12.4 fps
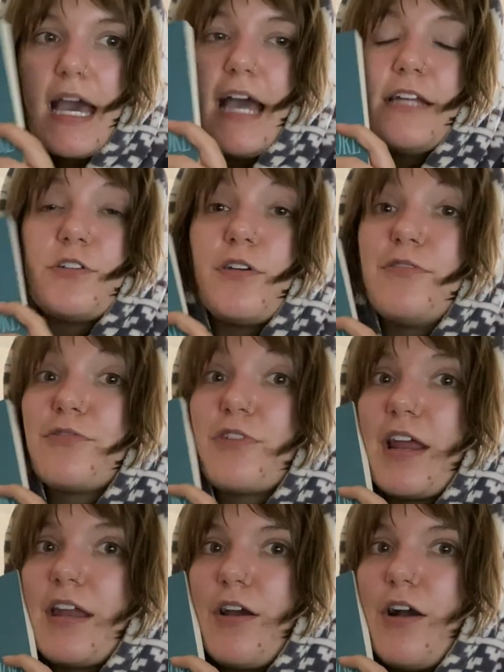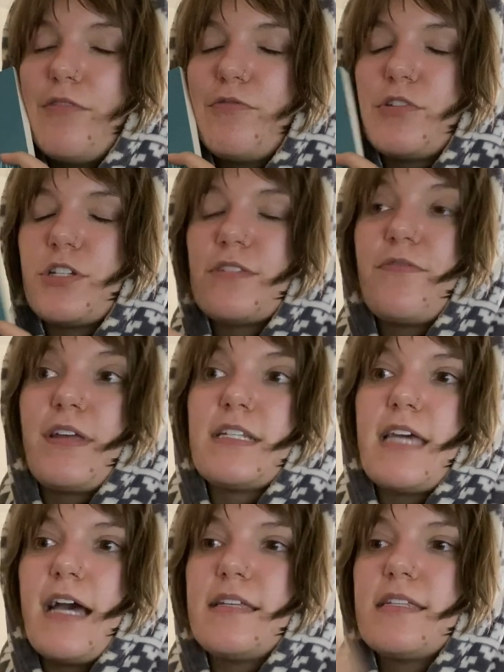I do have Friday off, which is
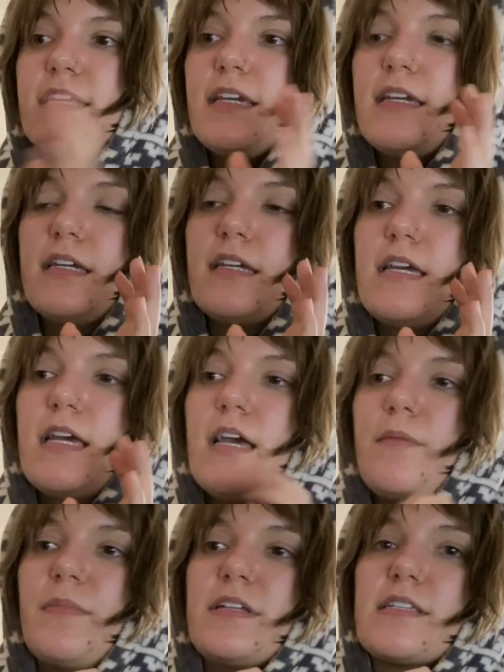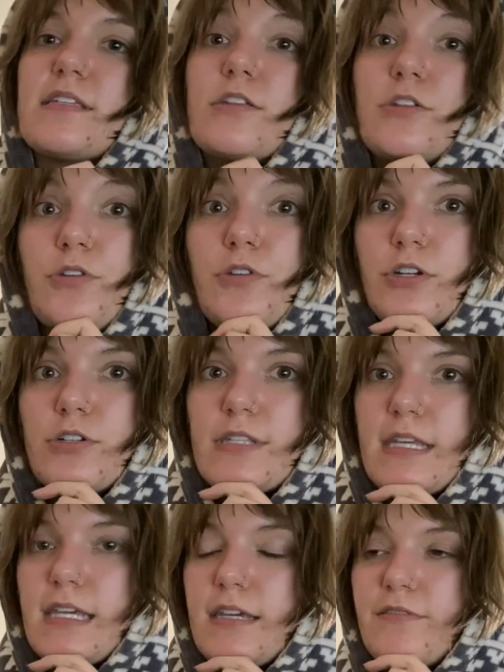fantastic because it's New Year's
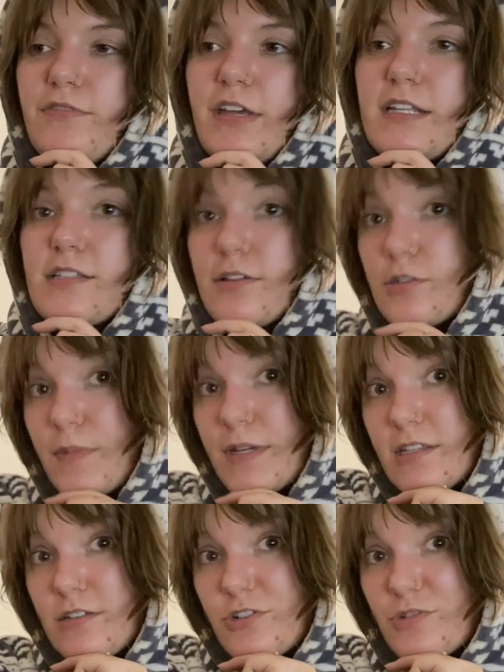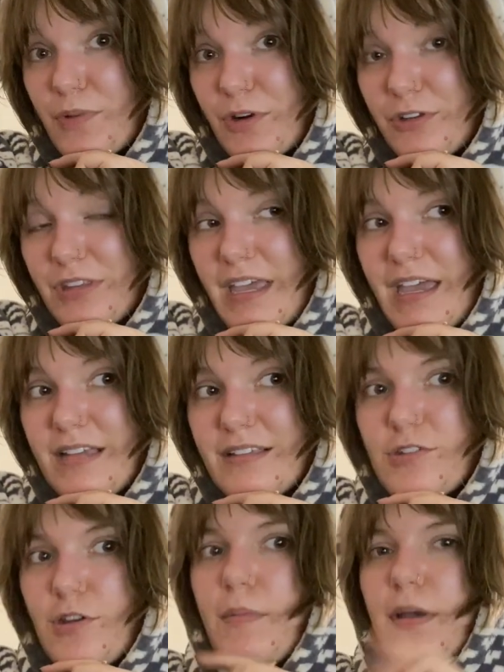Eve, and it's also my sister's birthday.
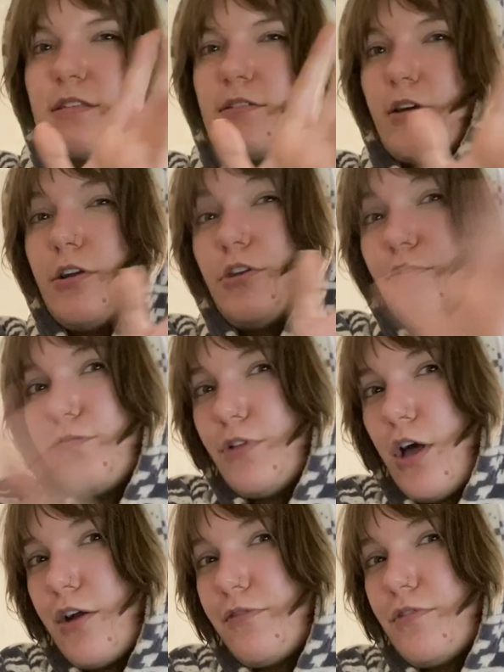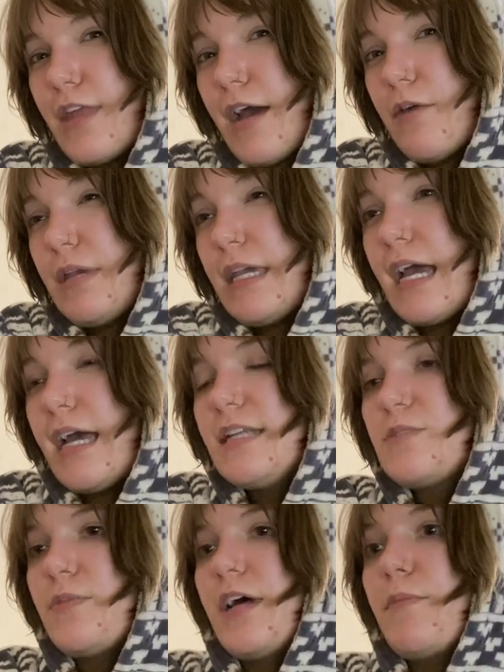So I might start a new vlog for that
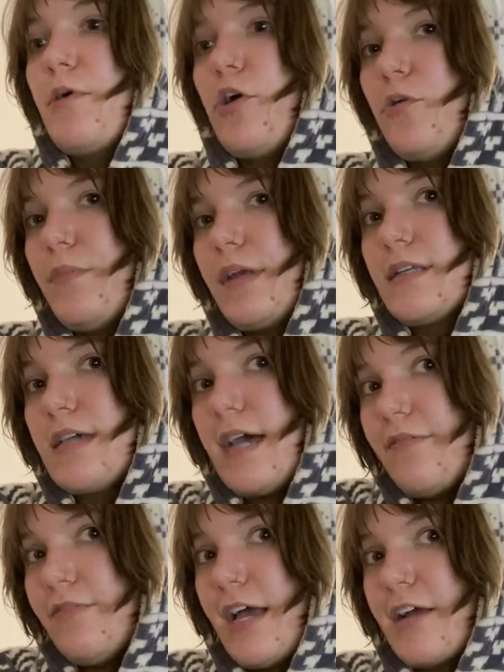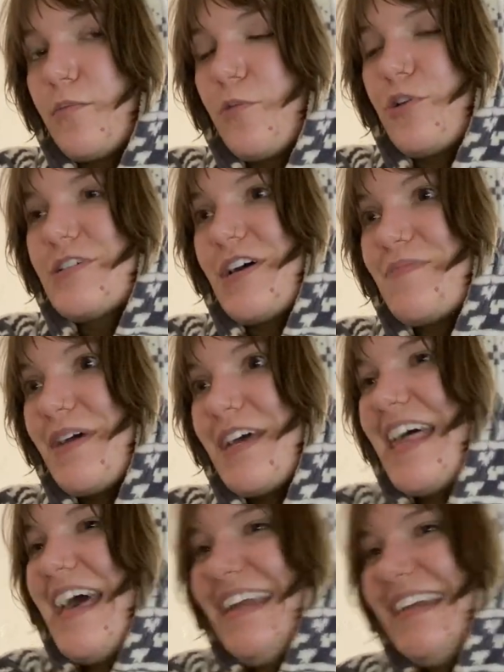weekend, but I'm hoping to have Lacrimore done by then.